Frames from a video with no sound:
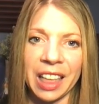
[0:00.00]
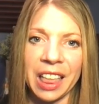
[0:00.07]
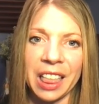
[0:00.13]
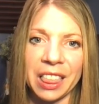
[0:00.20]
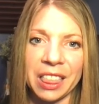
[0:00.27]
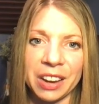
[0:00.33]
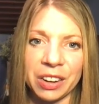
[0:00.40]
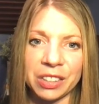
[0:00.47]

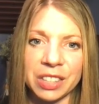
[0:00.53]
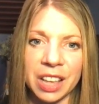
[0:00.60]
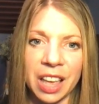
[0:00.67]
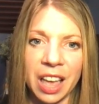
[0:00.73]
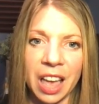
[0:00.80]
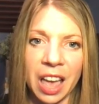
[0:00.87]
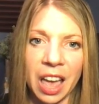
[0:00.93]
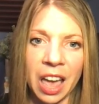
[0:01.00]
there's
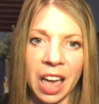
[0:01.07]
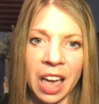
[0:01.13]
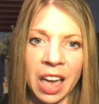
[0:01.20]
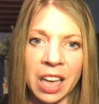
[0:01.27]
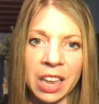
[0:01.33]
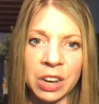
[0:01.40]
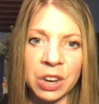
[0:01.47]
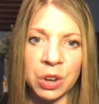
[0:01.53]

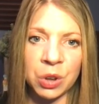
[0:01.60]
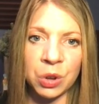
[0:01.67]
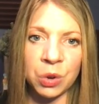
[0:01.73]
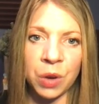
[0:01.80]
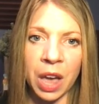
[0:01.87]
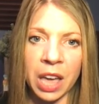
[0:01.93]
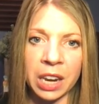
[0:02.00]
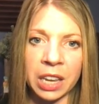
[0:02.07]
add, new,
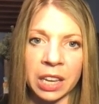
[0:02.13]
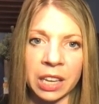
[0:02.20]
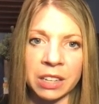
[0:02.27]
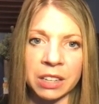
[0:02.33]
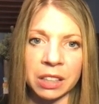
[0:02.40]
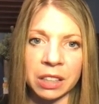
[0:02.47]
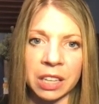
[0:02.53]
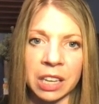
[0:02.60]
edit, and
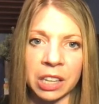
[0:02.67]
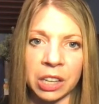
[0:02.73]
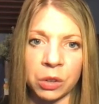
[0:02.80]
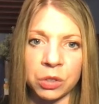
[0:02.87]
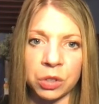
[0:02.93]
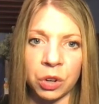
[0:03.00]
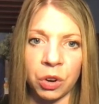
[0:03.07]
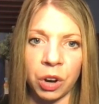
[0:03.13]
delete goes
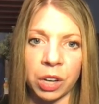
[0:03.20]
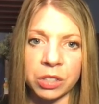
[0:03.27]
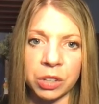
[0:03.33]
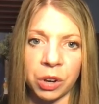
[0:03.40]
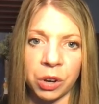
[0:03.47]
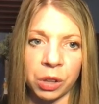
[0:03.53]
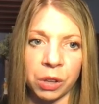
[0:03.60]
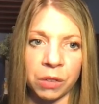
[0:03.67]
across
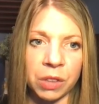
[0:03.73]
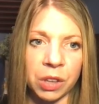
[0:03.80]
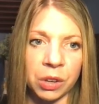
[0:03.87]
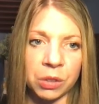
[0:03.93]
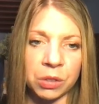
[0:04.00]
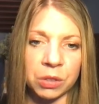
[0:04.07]
all of those.